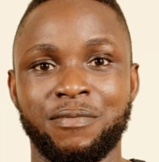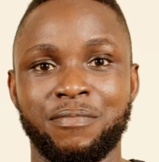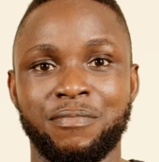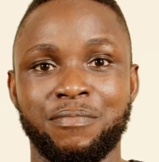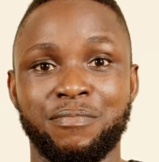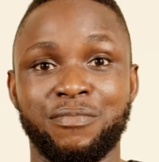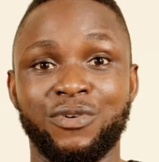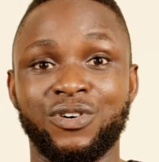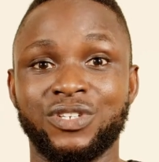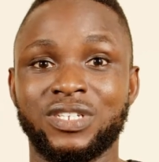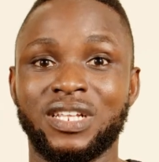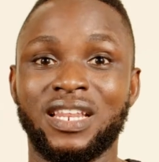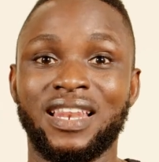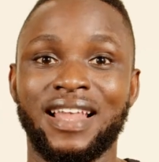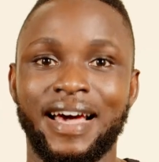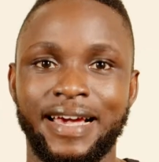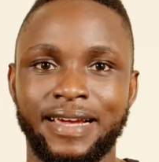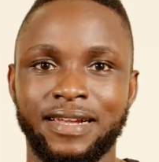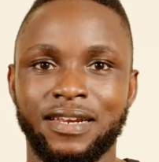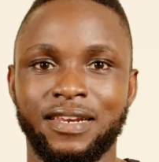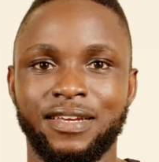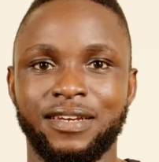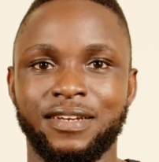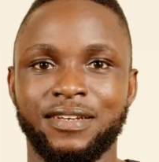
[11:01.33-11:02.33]
most
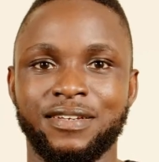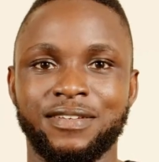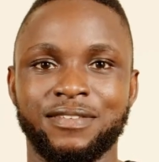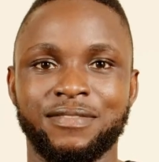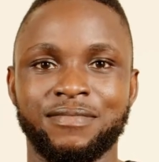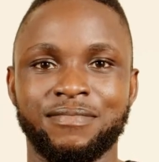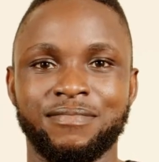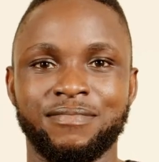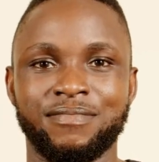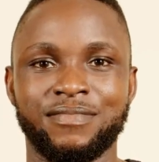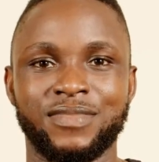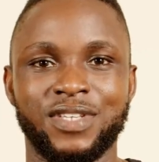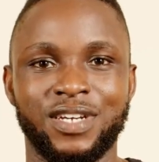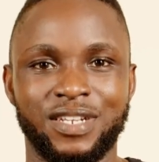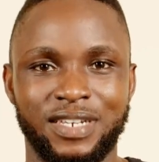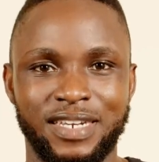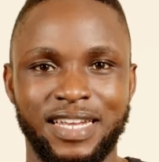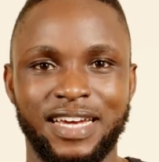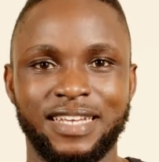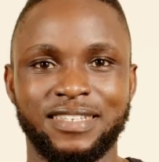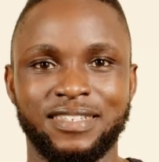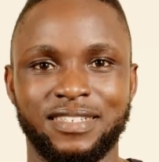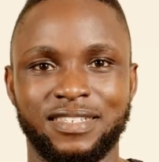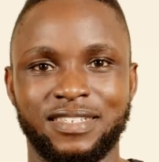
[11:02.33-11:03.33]
likely a
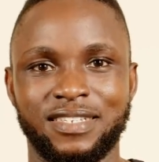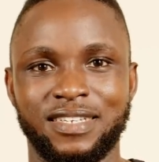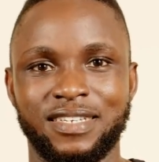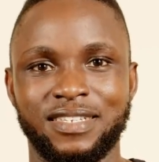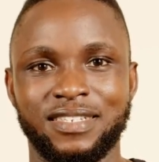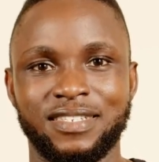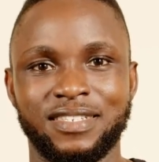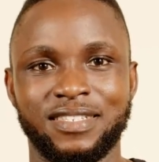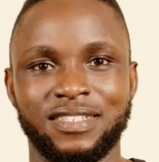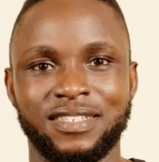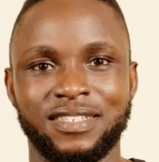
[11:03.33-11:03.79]
narcissist.